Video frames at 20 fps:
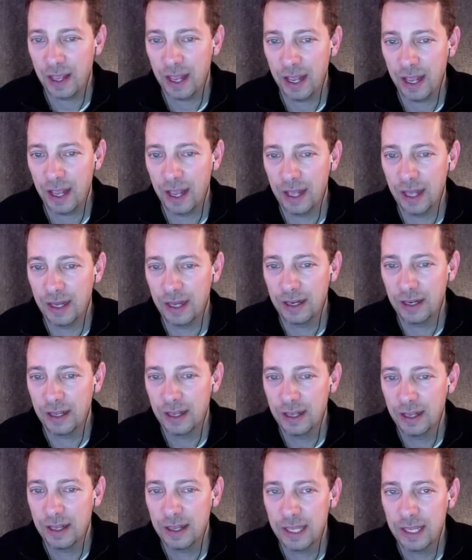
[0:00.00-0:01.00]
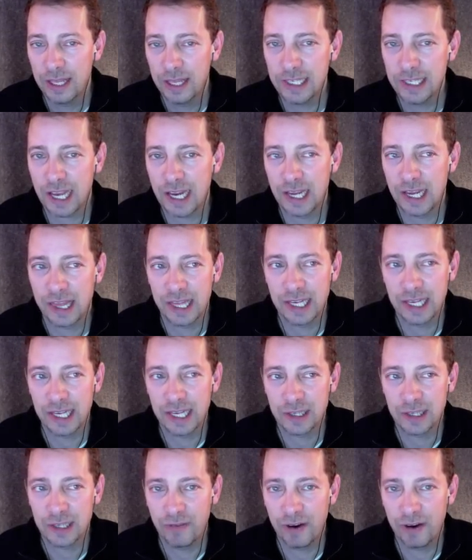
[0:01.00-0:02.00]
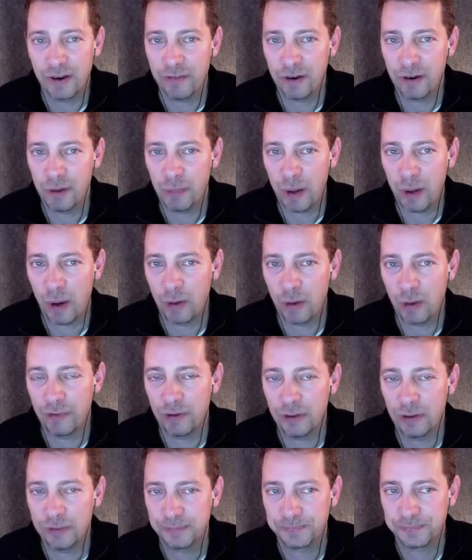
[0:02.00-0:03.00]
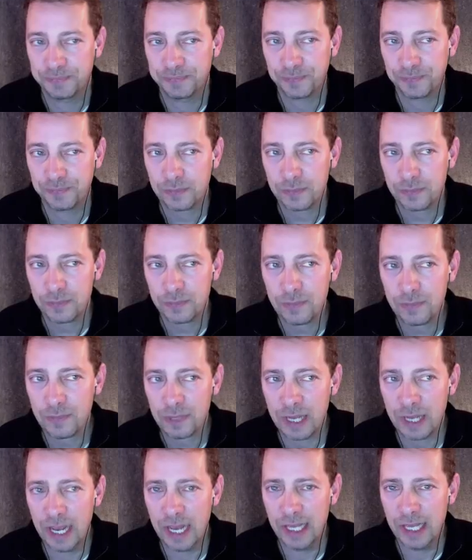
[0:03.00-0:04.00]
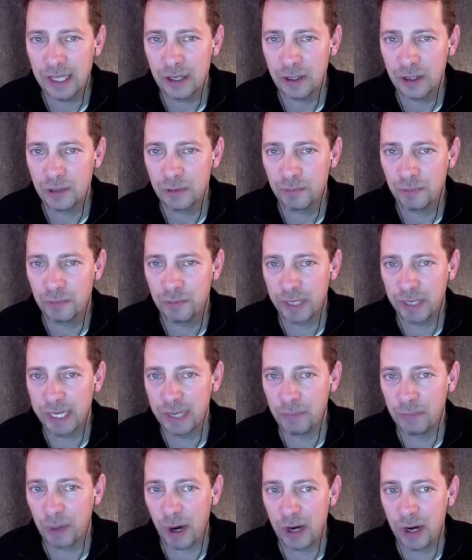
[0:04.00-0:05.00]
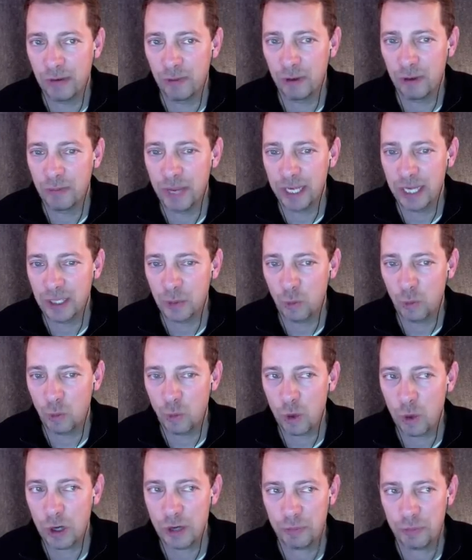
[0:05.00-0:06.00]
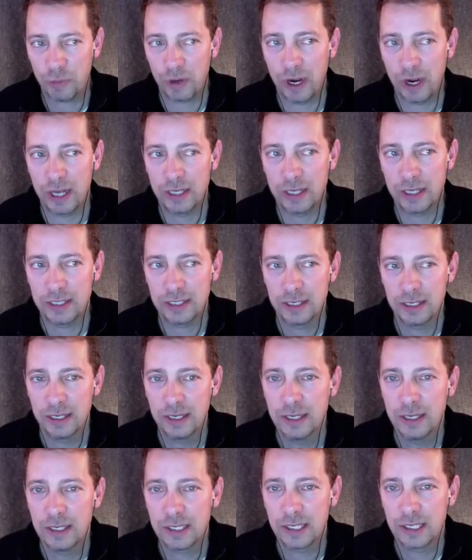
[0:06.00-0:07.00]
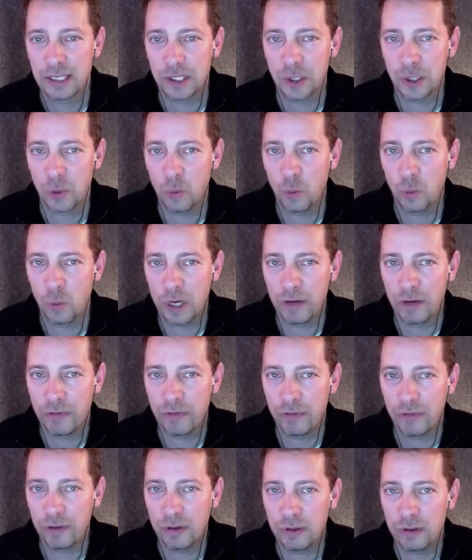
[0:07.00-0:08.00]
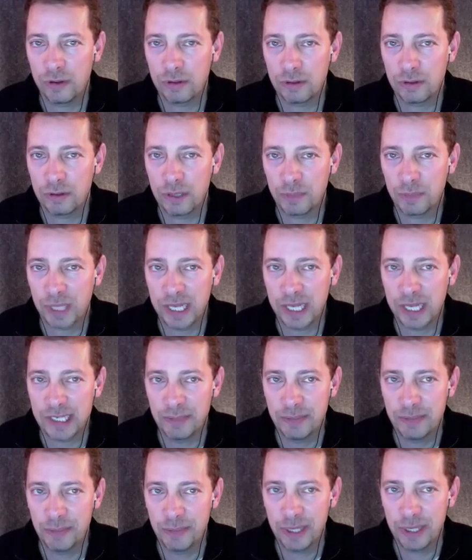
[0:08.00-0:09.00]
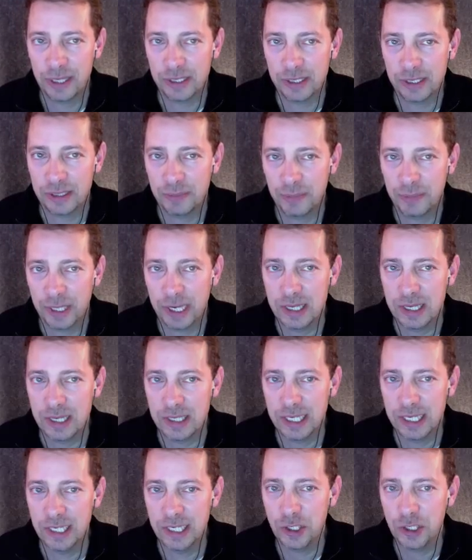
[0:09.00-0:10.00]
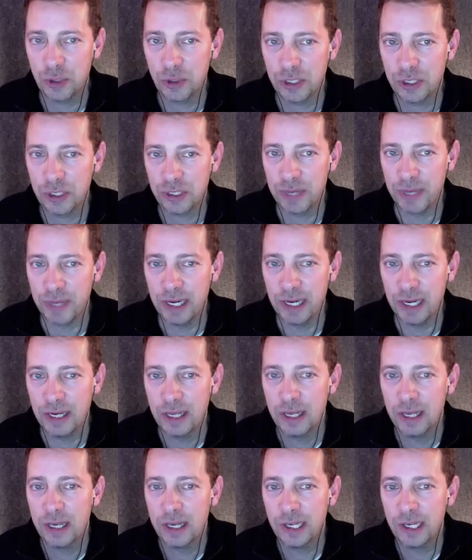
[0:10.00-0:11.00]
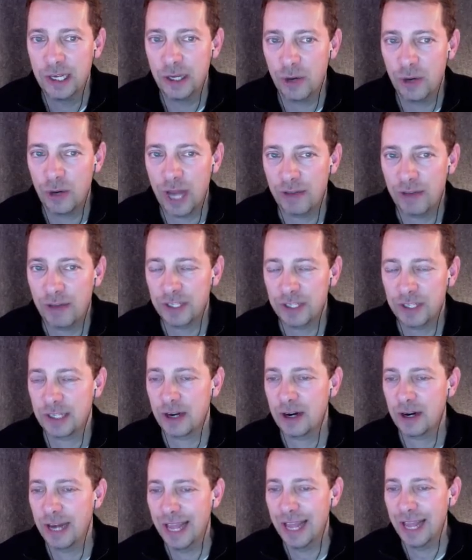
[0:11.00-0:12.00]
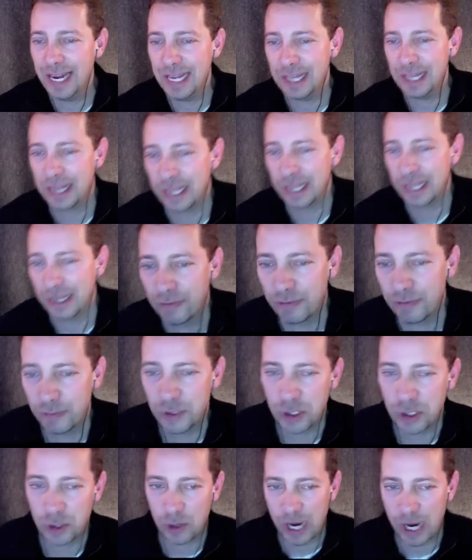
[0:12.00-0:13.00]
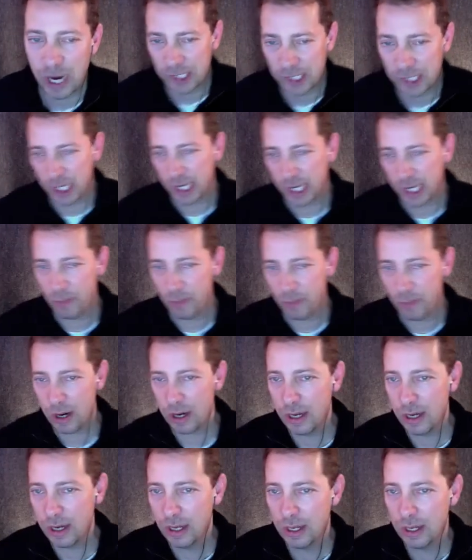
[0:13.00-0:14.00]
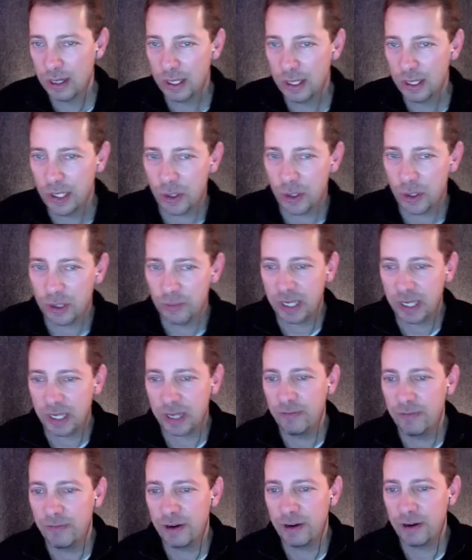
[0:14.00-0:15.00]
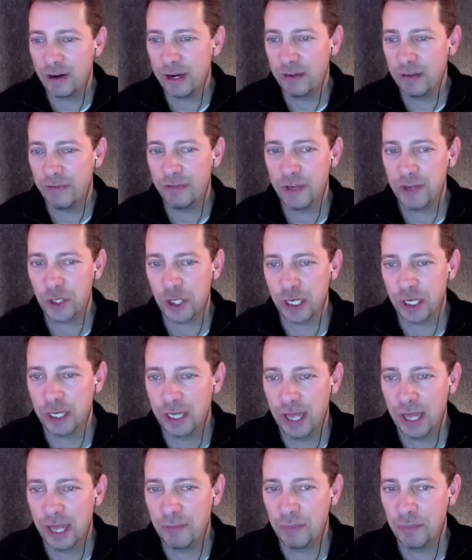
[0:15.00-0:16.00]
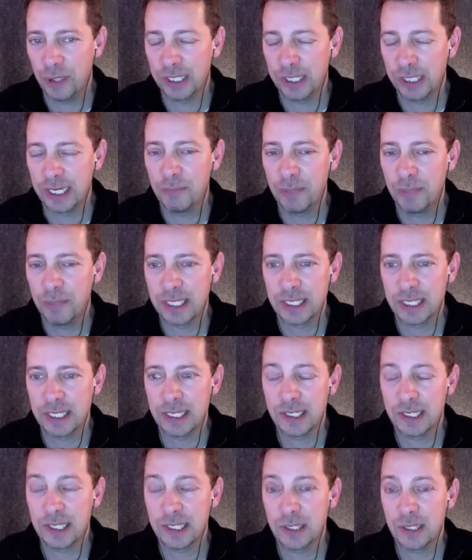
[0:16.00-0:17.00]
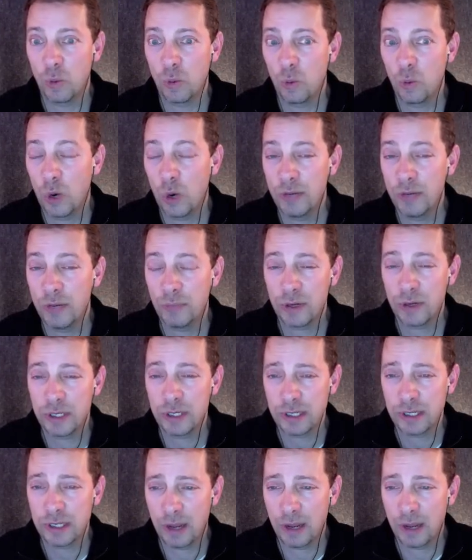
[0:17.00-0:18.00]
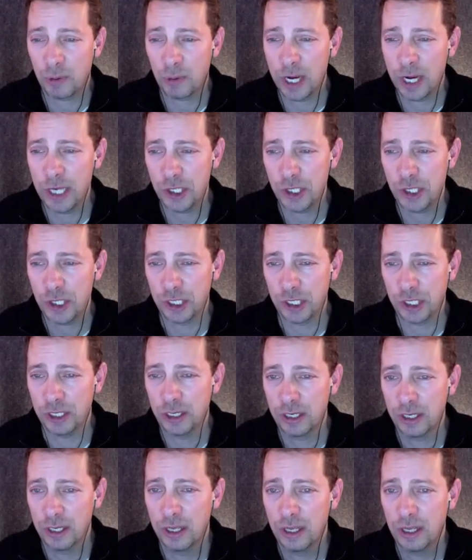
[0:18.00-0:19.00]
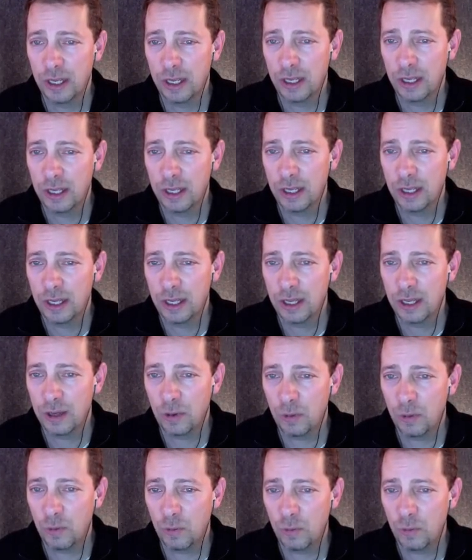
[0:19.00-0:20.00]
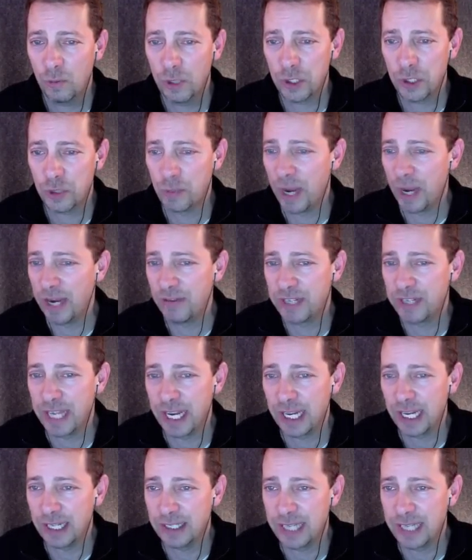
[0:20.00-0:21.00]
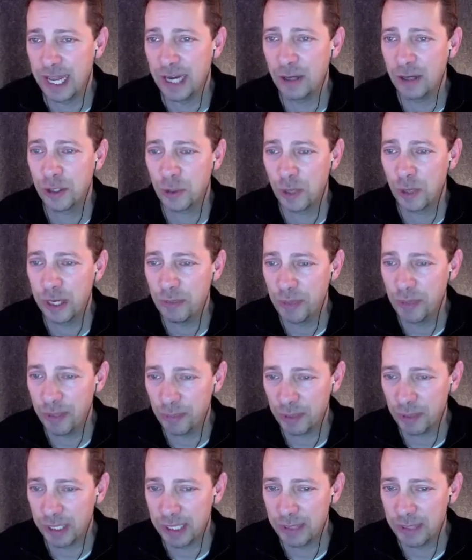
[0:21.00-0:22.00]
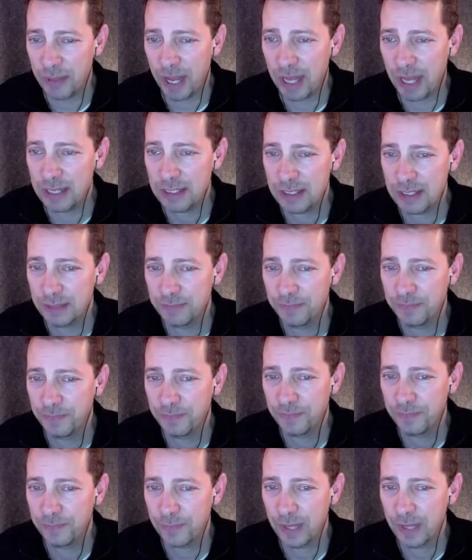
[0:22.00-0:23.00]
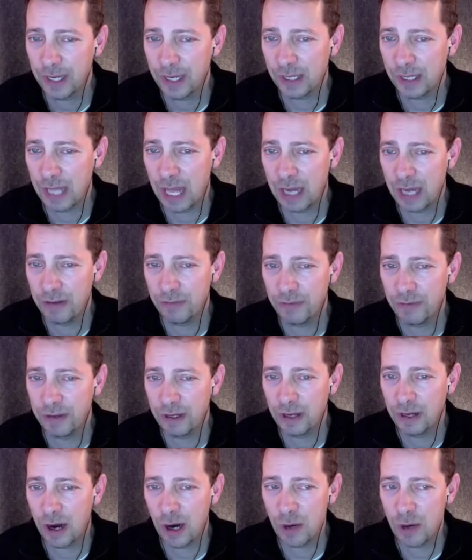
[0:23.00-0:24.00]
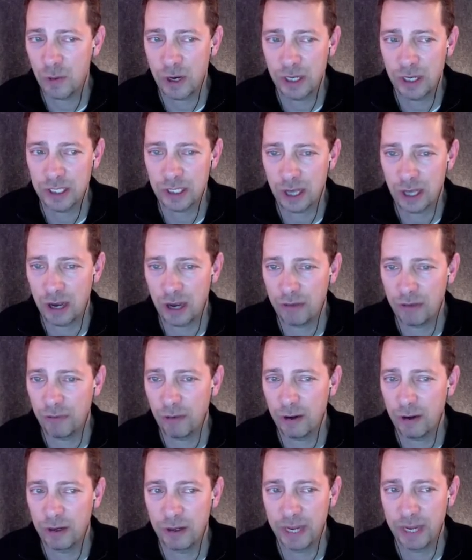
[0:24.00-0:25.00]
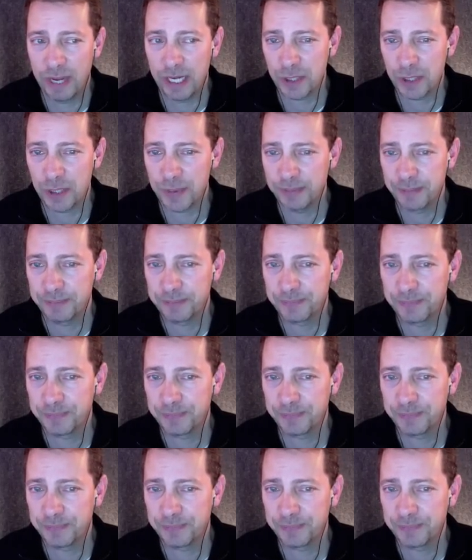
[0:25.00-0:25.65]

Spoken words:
And these kind of things are very, very powerful. And they're, again, part of what makes WordPress such a wonderful place to build, because these tools mean you don't have to start anything from scratch anymore. You can become very efficient at building a business as a one-person operation, which might have taken 10 or 20 people in the past, and a lot of hardware and software and management.